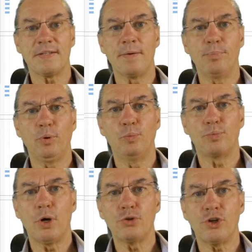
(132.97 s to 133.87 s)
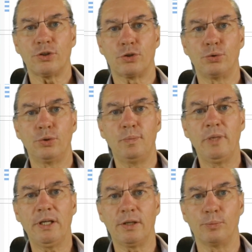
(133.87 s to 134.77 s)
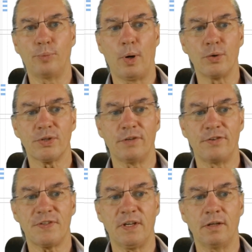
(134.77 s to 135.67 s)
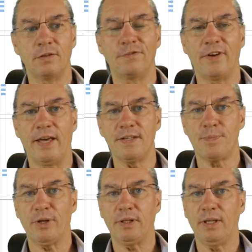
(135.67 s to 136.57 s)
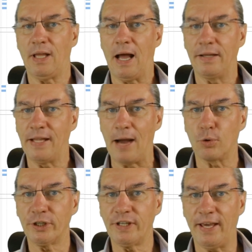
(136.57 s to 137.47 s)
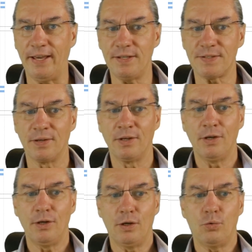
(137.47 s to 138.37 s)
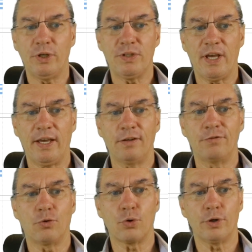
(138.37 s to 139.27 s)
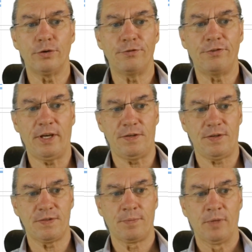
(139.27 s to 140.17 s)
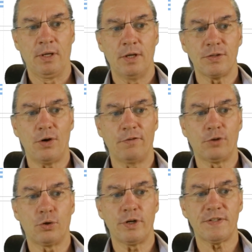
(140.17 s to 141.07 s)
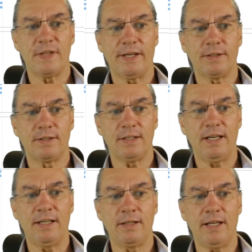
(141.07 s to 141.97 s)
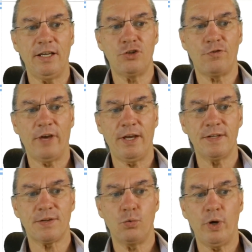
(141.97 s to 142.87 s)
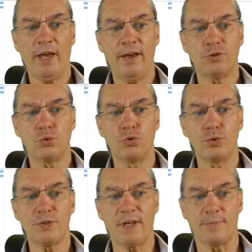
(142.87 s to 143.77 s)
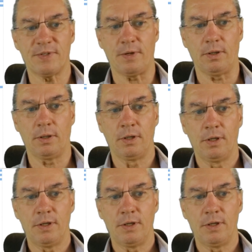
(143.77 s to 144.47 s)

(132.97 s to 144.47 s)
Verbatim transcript: A simple project could be composed of a single phase, but in our case, we take 4 phases. So of course that in each phase, we have to do something.